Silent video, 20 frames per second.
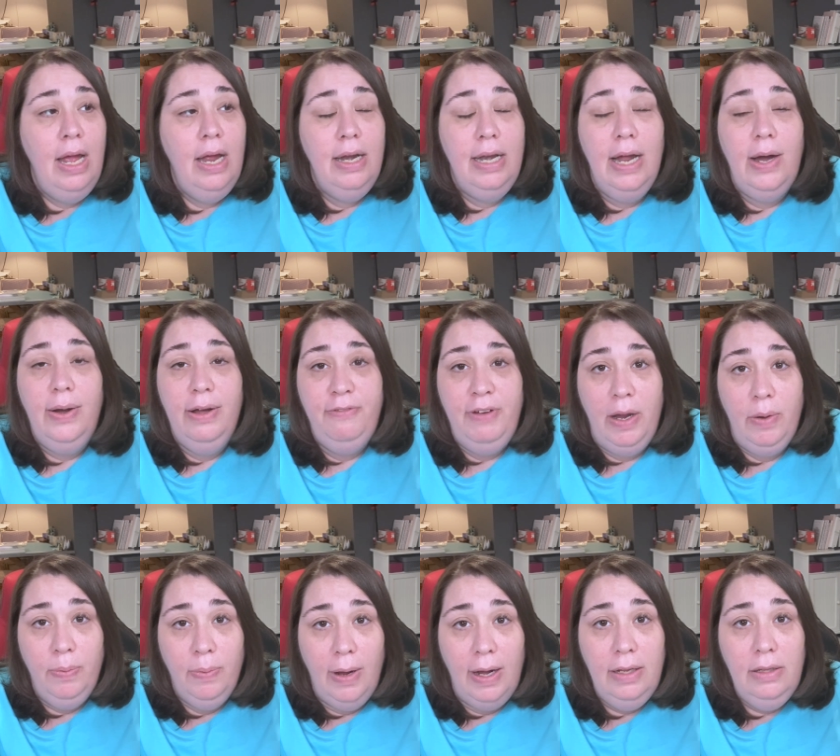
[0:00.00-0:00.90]
Now, if I
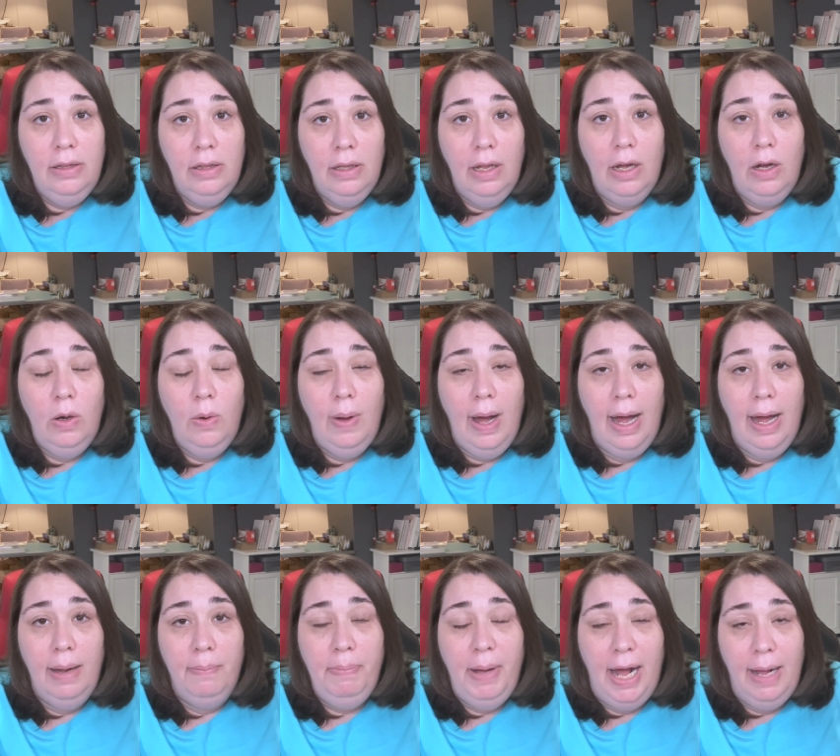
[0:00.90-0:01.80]
run low
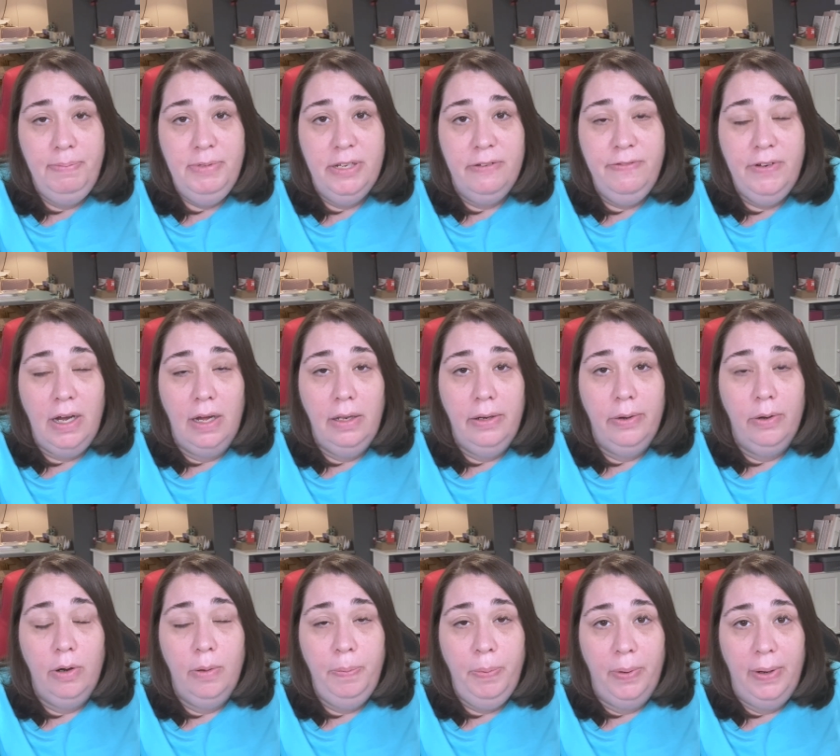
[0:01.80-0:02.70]
on pops of color
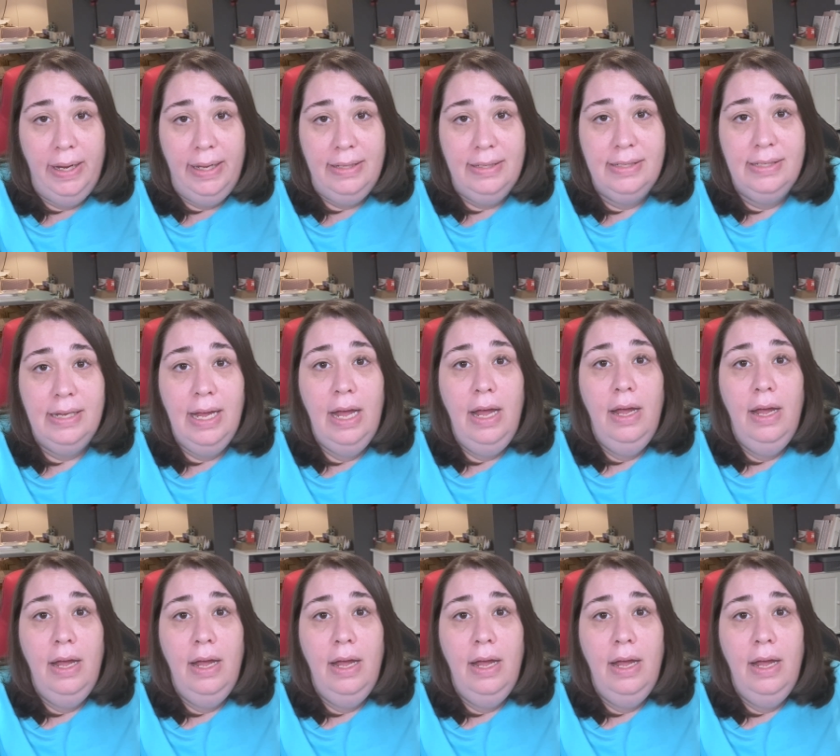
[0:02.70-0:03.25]
or prints,